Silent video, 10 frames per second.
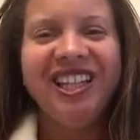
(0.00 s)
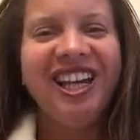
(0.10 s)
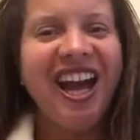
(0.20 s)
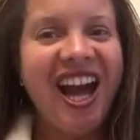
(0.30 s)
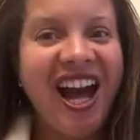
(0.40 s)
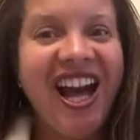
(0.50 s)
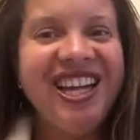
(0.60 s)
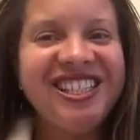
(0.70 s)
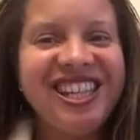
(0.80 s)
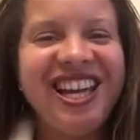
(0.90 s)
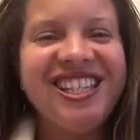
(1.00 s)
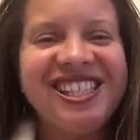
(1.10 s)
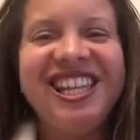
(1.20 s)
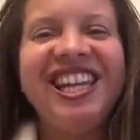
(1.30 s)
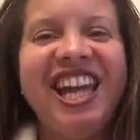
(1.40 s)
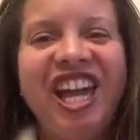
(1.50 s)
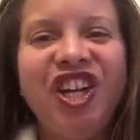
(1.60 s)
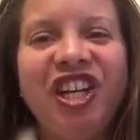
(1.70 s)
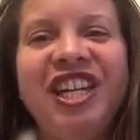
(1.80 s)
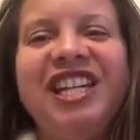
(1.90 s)
did I just get
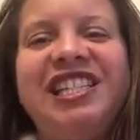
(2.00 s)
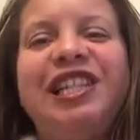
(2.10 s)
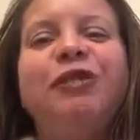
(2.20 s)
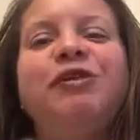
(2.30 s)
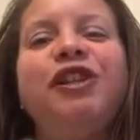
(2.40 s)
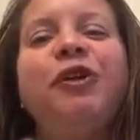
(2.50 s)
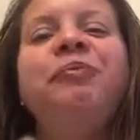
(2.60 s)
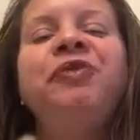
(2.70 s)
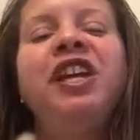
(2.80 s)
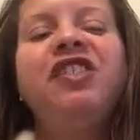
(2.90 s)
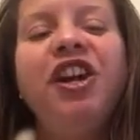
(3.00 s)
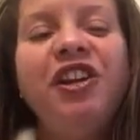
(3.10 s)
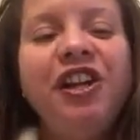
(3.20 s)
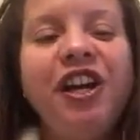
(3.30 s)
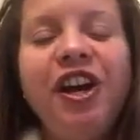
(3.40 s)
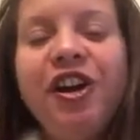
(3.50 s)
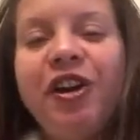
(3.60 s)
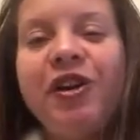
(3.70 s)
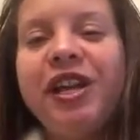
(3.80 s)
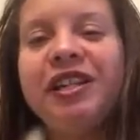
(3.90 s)
a good night's sleep? So there you go.